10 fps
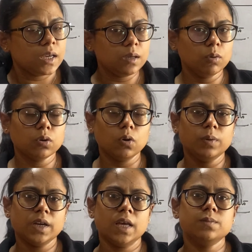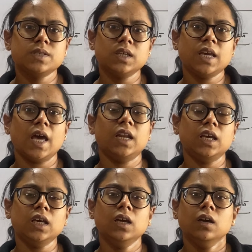Hemoglobin helps in
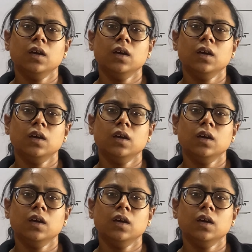carrying